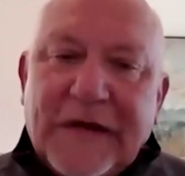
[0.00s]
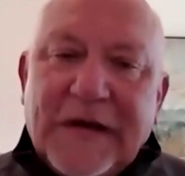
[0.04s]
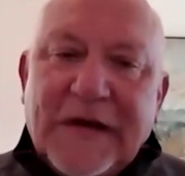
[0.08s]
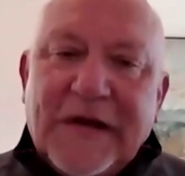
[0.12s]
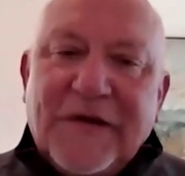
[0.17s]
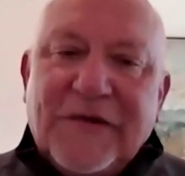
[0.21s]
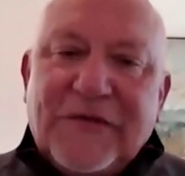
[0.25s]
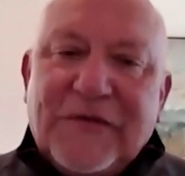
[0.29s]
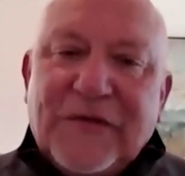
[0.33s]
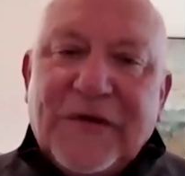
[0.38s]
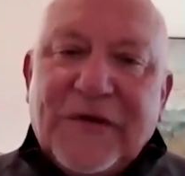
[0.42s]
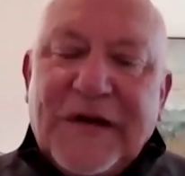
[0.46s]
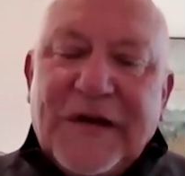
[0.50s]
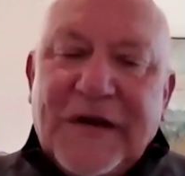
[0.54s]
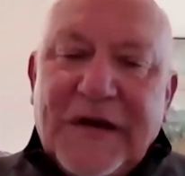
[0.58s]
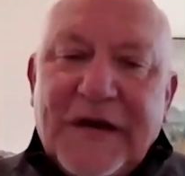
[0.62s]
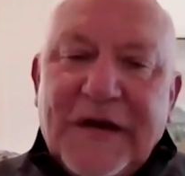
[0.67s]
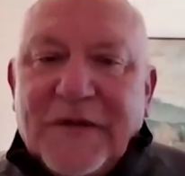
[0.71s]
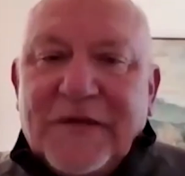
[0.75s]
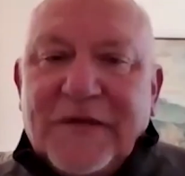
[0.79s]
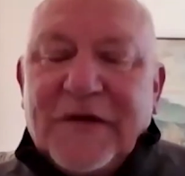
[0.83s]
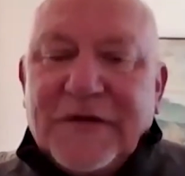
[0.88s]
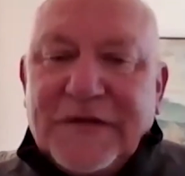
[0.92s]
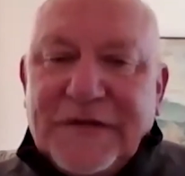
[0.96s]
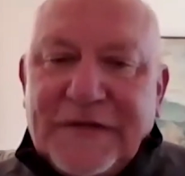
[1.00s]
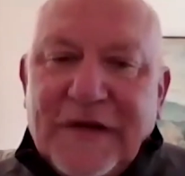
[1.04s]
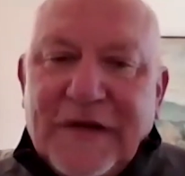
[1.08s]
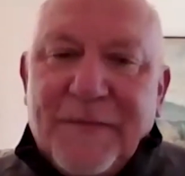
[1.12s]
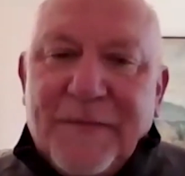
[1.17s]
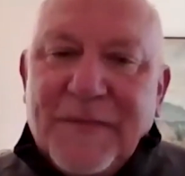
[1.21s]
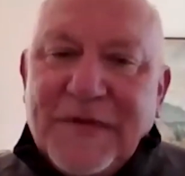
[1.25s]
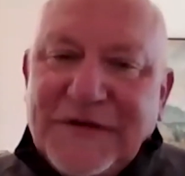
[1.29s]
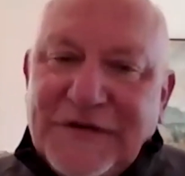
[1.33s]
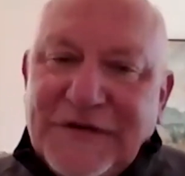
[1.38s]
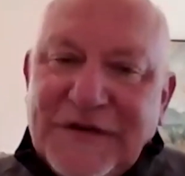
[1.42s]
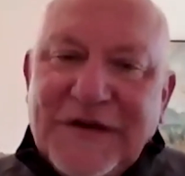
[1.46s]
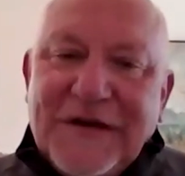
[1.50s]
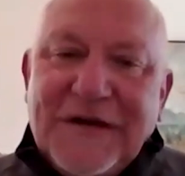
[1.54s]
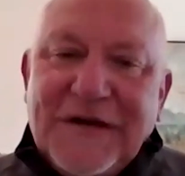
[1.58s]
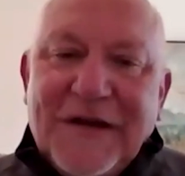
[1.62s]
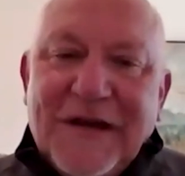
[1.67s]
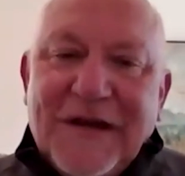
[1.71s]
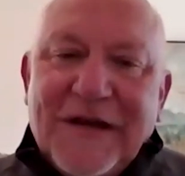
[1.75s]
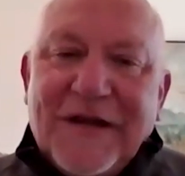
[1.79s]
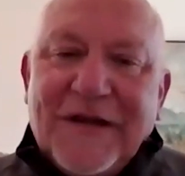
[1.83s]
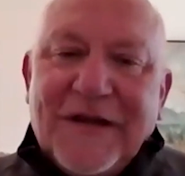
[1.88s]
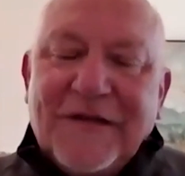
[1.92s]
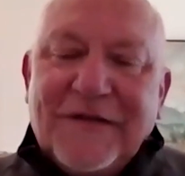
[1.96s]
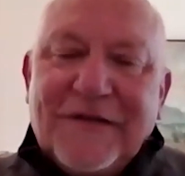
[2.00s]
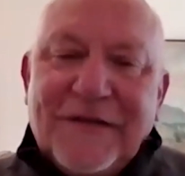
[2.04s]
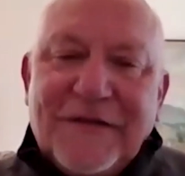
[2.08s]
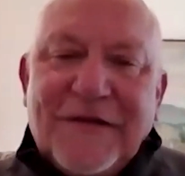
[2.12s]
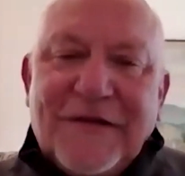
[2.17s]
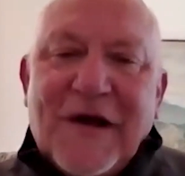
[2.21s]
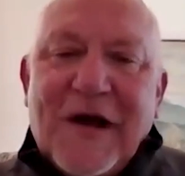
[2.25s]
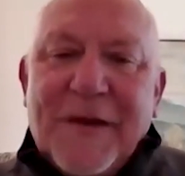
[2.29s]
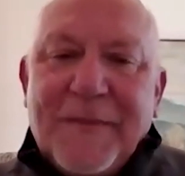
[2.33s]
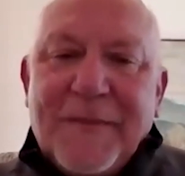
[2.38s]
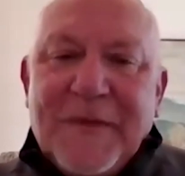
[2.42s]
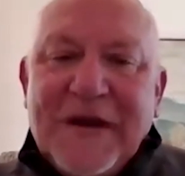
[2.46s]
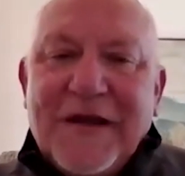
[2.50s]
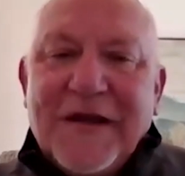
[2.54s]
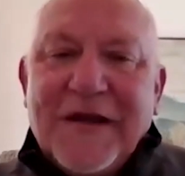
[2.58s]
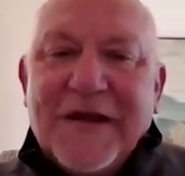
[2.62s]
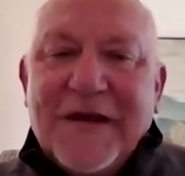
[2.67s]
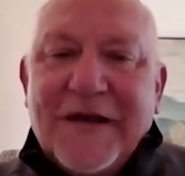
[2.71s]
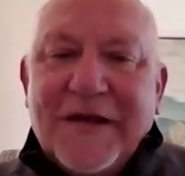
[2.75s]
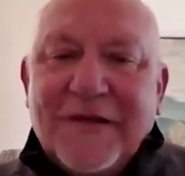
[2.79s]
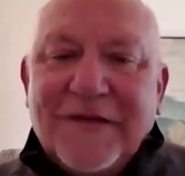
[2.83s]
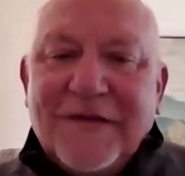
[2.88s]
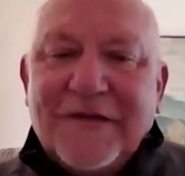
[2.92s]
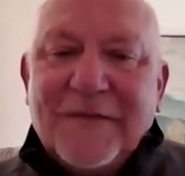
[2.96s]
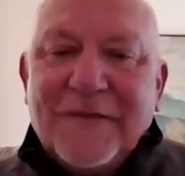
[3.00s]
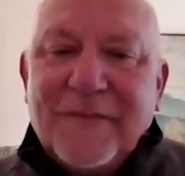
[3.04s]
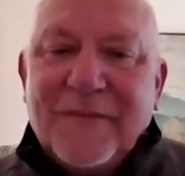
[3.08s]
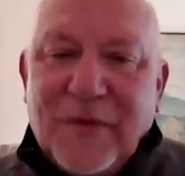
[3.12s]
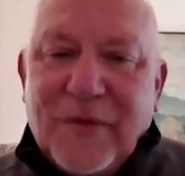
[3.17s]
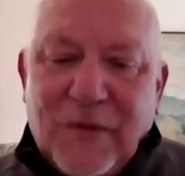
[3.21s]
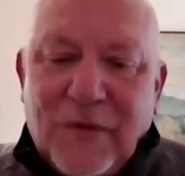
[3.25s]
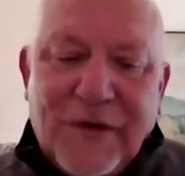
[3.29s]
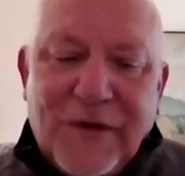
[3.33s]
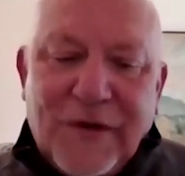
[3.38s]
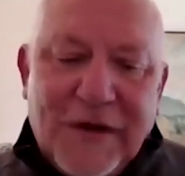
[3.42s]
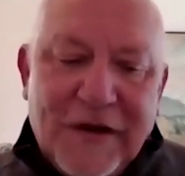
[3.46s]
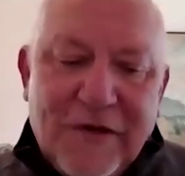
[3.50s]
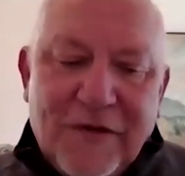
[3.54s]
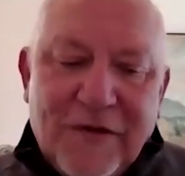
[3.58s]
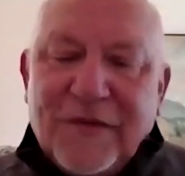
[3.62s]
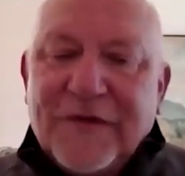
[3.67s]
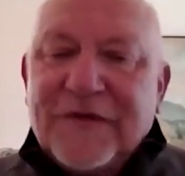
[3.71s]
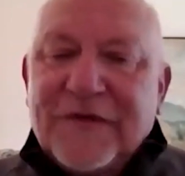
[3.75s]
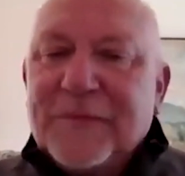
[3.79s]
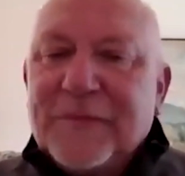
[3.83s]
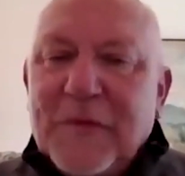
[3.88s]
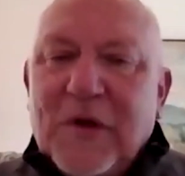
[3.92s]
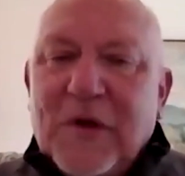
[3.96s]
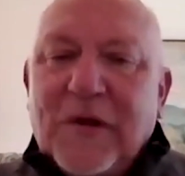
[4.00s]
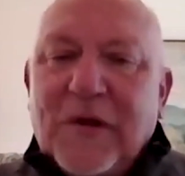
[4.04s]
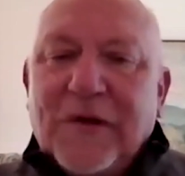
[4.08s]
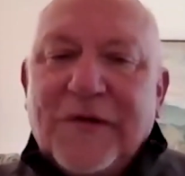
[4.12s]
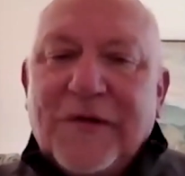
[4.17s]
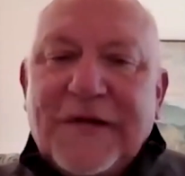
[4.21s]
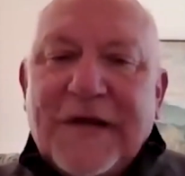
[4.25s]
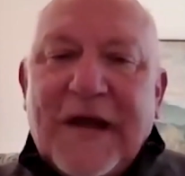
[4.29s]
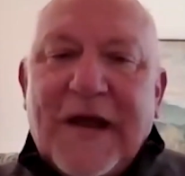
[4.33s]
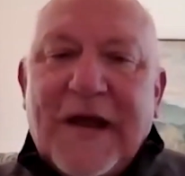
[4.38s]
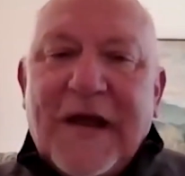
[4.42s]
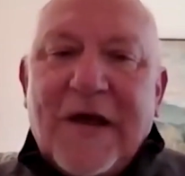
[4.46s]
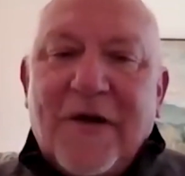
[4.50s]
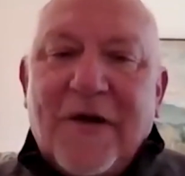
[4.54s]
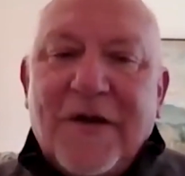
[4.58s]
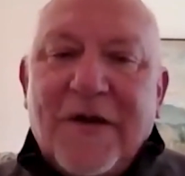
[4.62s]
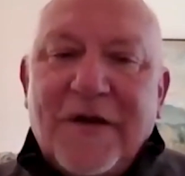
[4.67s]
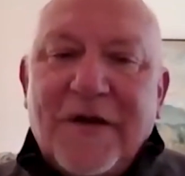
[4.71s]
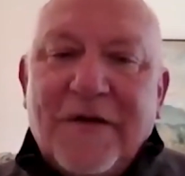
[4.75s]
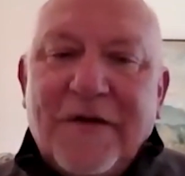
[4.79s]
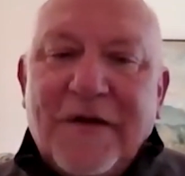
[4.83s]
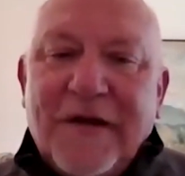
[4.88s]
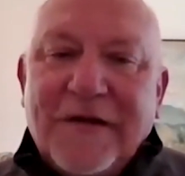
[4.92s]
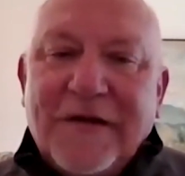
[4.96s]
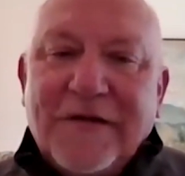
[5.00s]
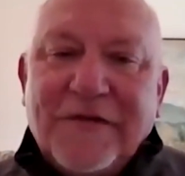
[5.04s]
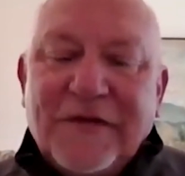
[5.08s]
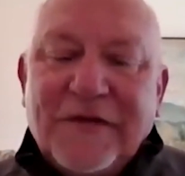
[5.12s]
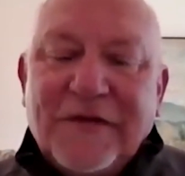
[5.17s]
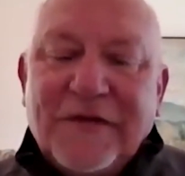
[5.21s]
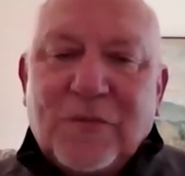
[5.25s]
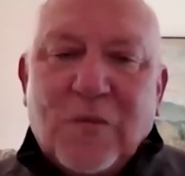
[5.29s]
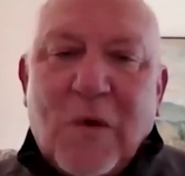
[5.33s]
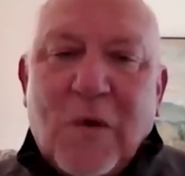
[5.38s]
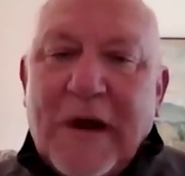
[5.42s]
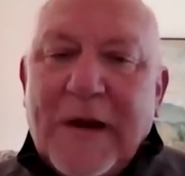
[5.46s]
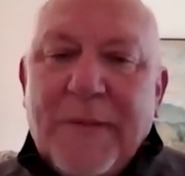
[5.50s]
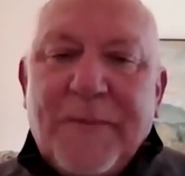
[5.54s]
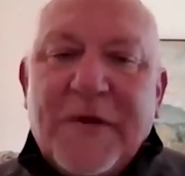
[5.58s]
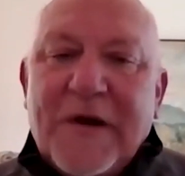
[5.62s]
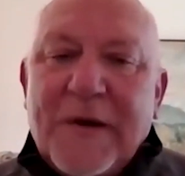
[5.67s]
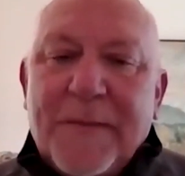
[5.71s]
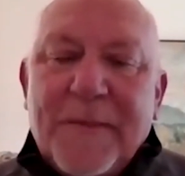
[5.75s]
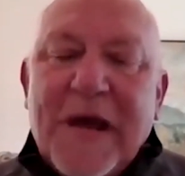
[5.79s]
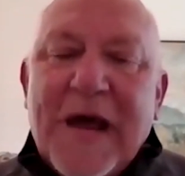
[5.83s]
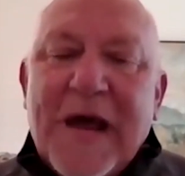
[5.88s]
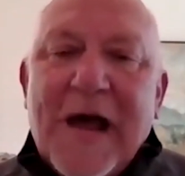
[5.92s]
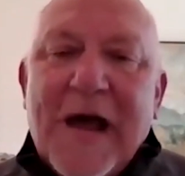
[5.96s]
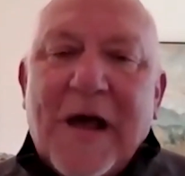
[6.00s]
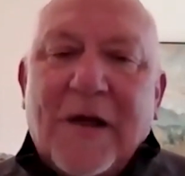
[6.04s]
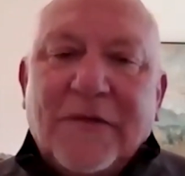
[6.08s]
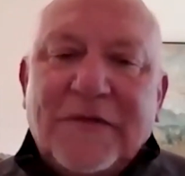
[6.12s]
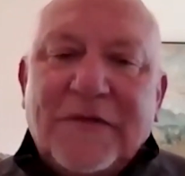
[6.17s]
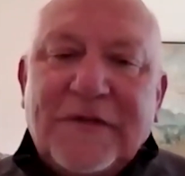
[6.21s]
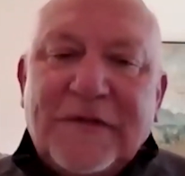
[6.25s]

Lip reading: country with their submachine guns and Tommy guns and pulling into a smaller town and just wiping them out.